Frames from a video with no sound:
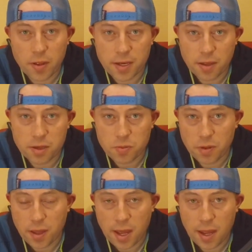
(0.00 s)
that did this
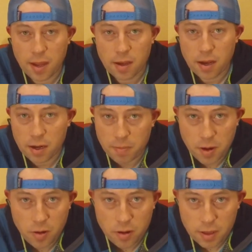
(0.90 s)
with a
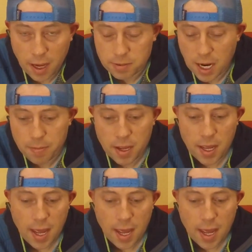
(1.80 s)
computer, a laptop,